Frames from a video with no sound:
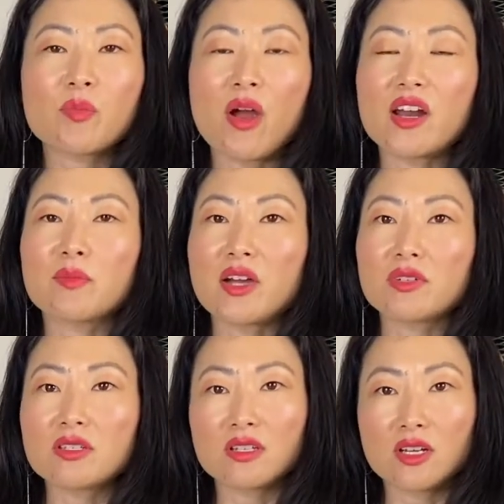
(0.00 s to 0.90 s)
part of my
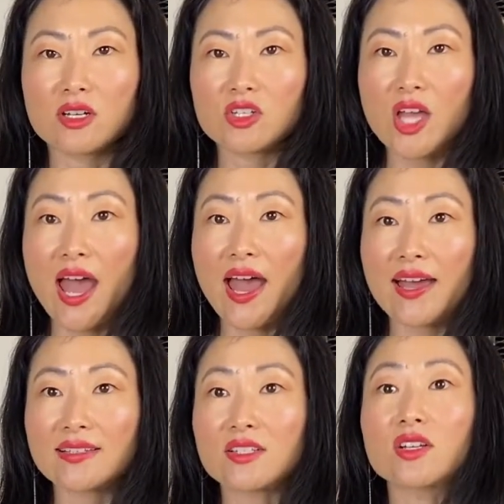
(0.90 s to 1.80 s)
research
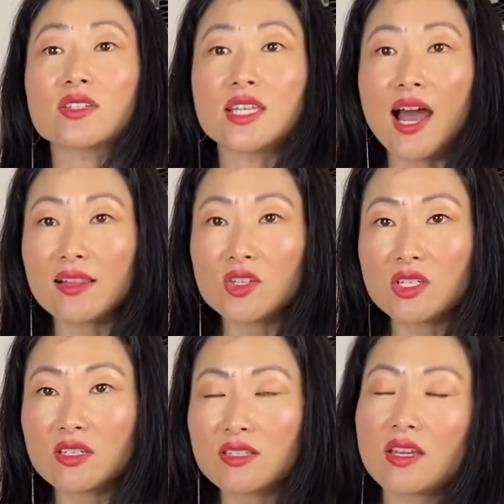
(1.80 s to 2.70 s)
as a
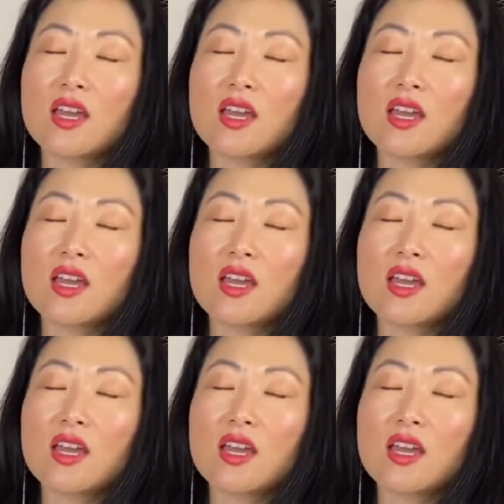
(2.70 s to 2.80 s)
sociologist,